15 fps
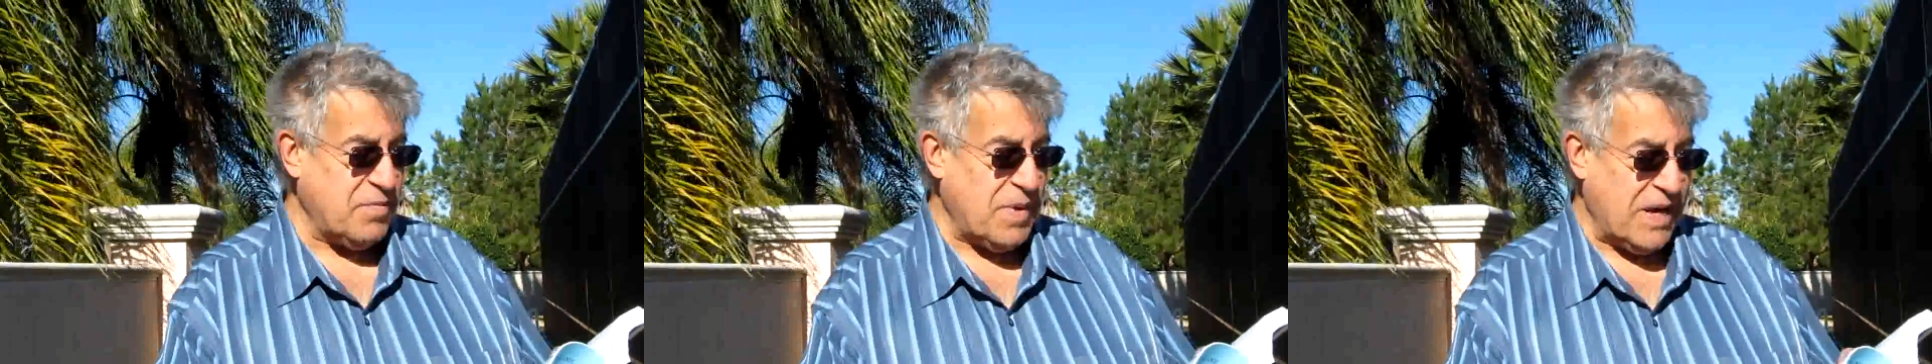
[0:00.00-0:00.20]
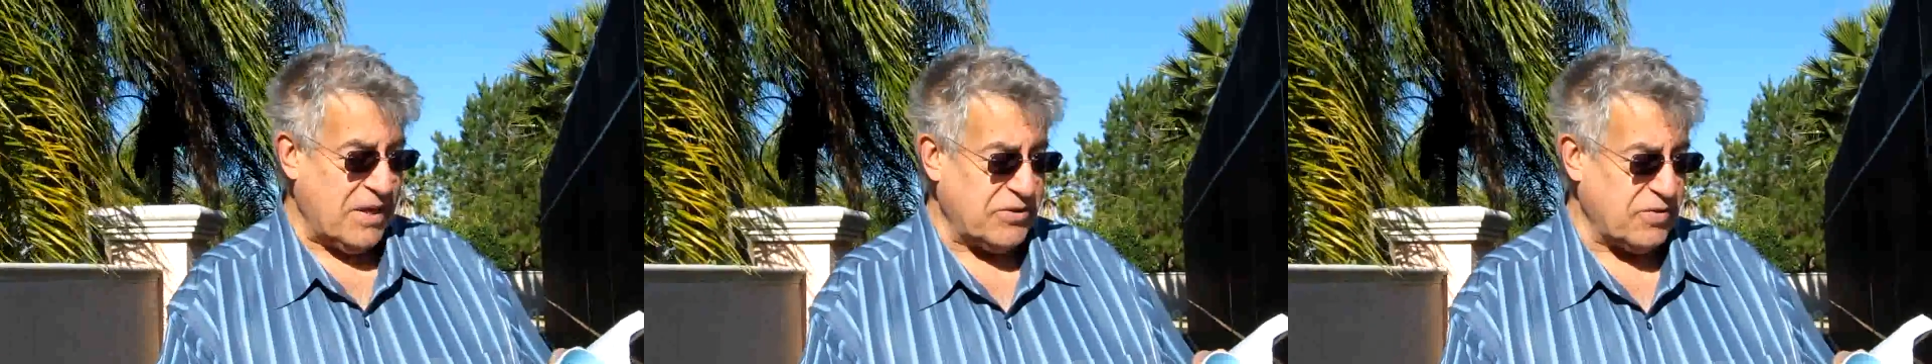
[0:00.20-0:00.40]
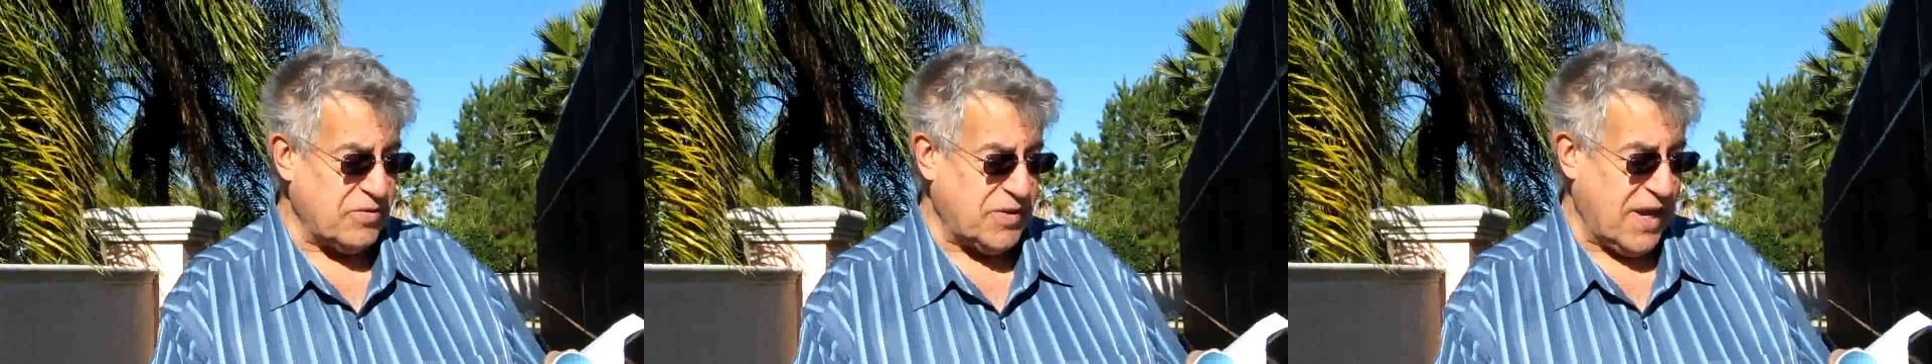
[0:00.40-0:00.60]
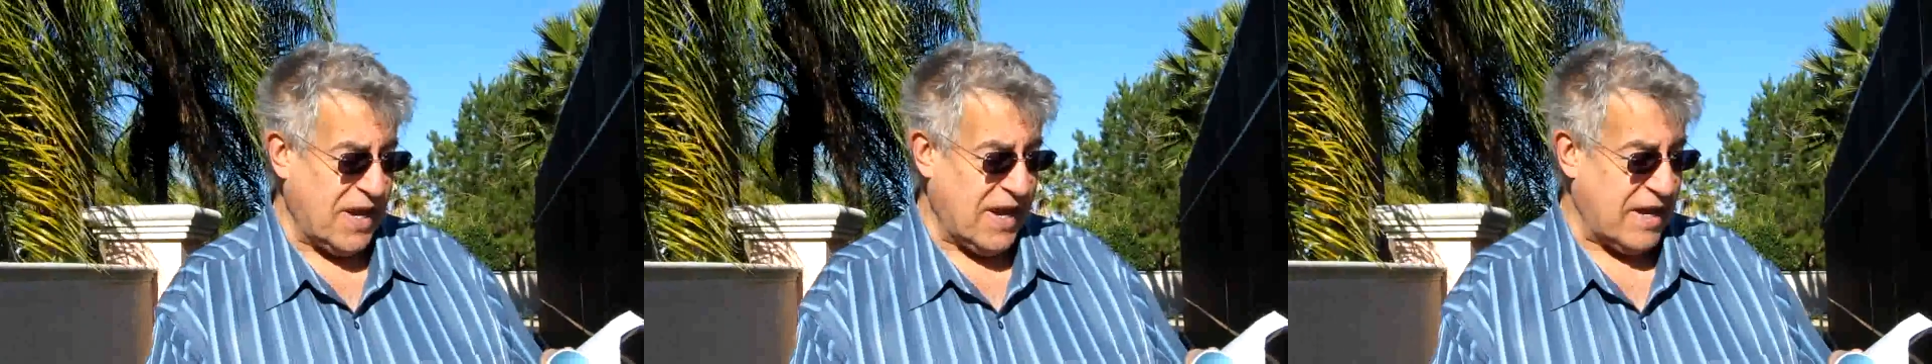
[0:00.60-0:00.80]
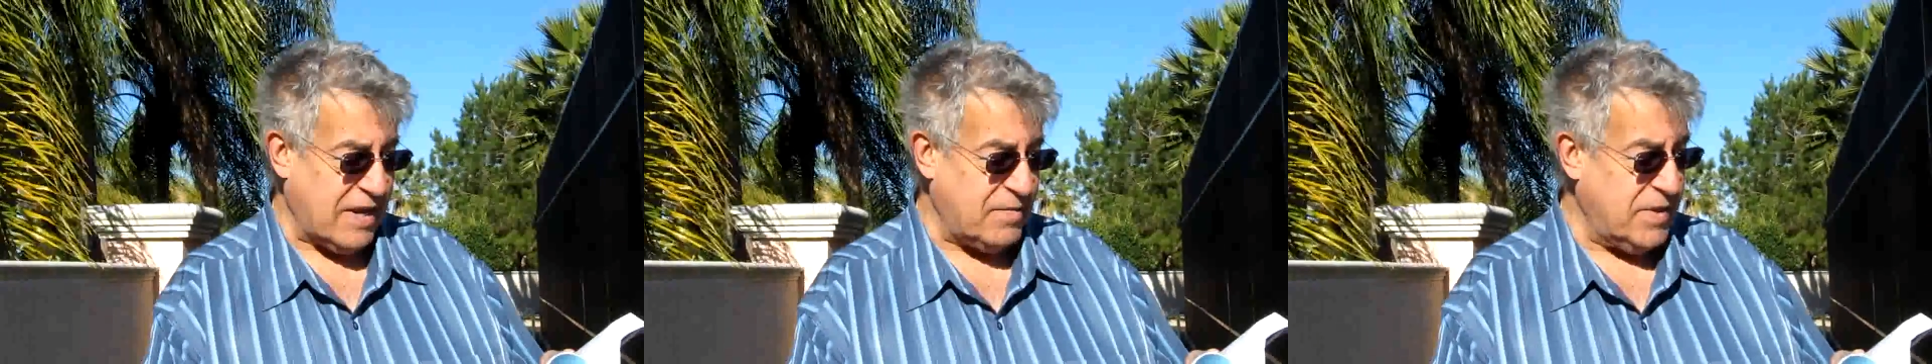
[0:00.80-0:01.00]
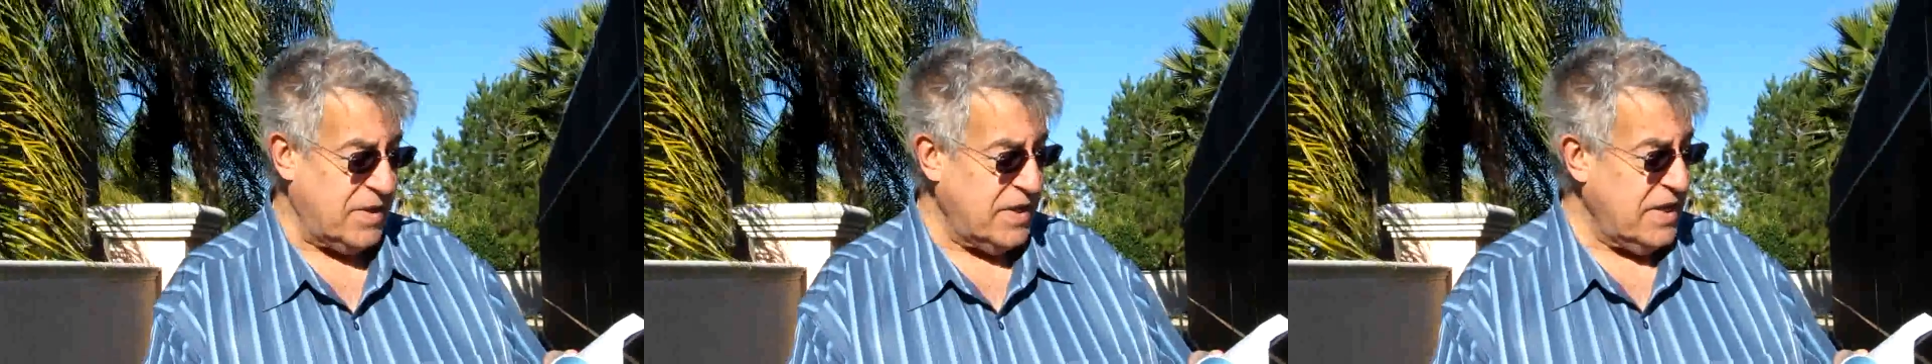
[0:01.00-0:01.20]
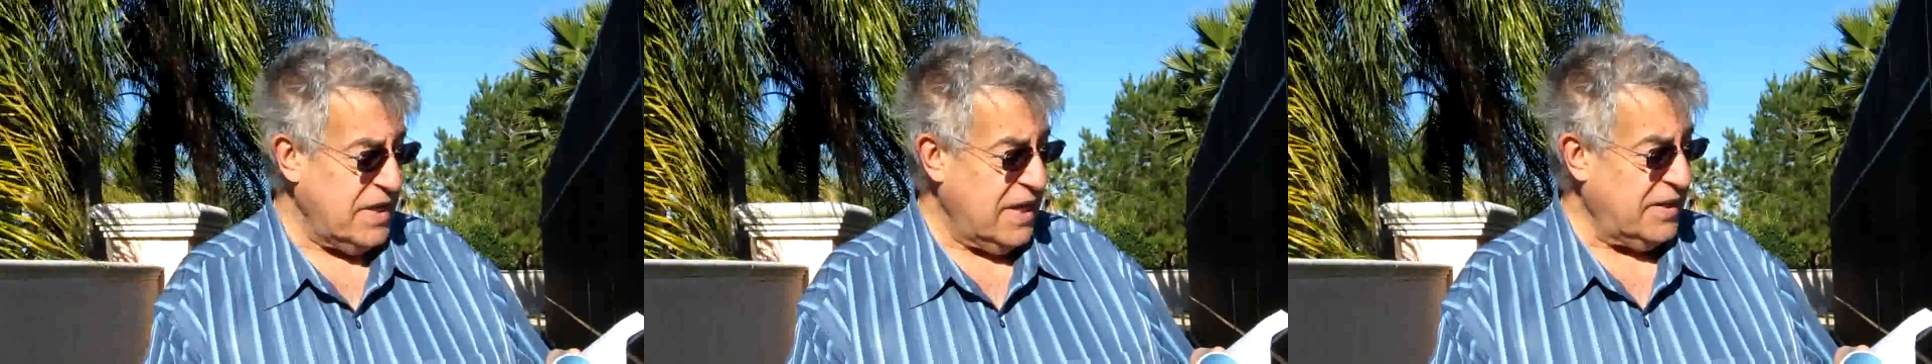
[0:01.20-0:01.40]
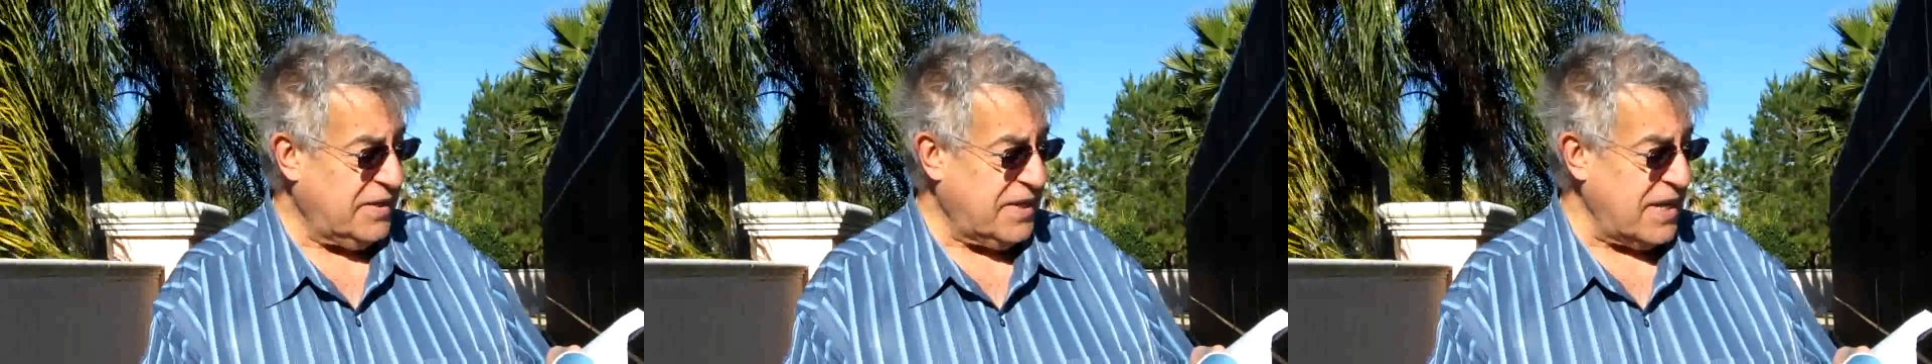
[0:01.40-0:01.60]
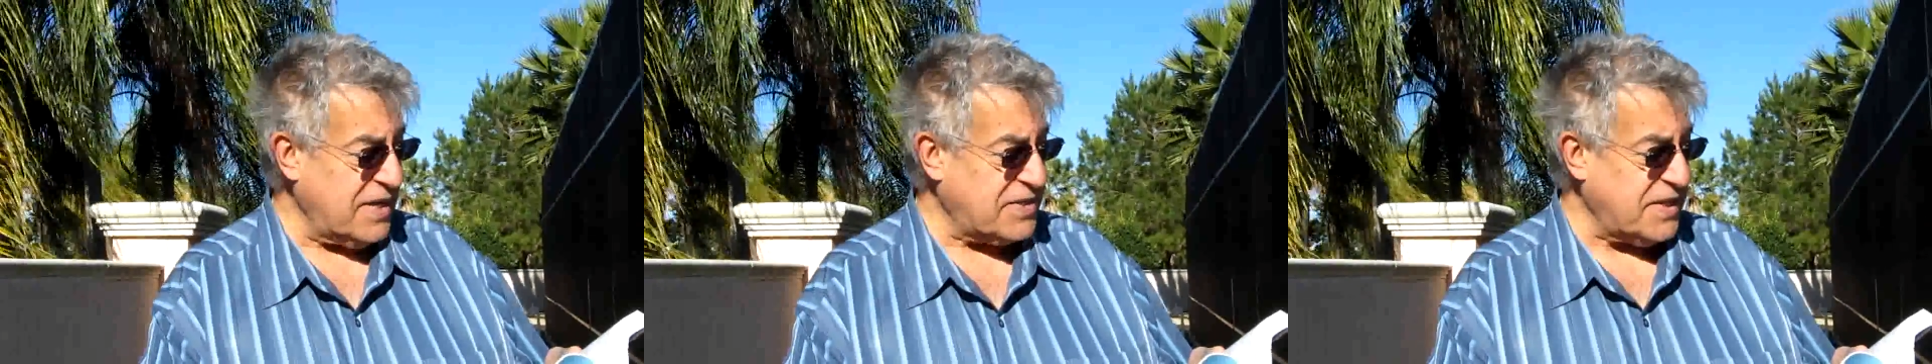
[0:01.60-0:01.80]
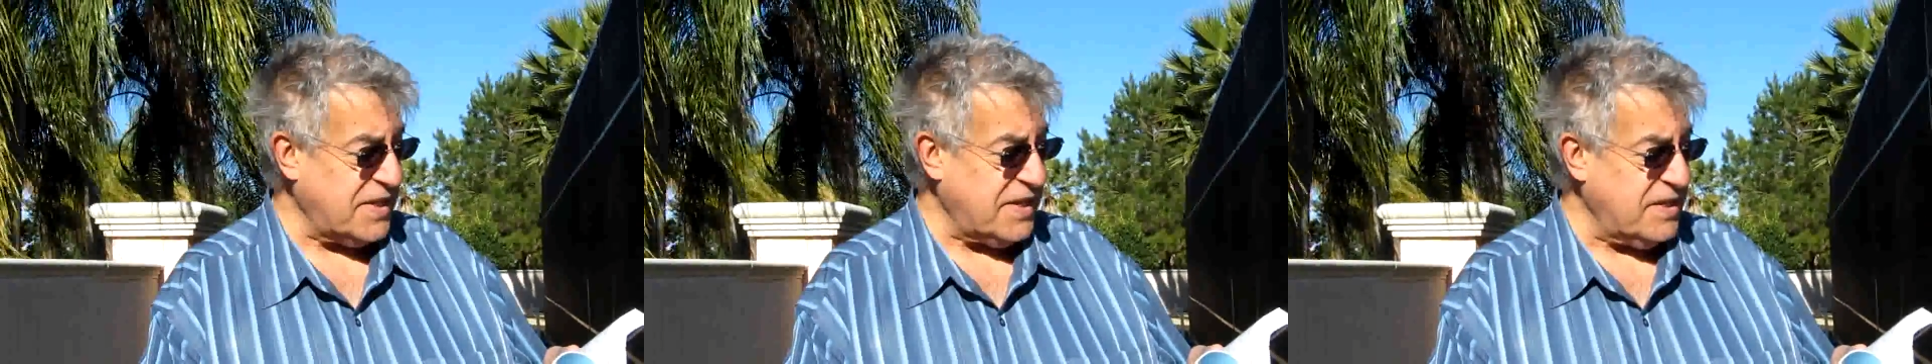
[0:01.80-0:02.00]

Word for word: amount of time it takes the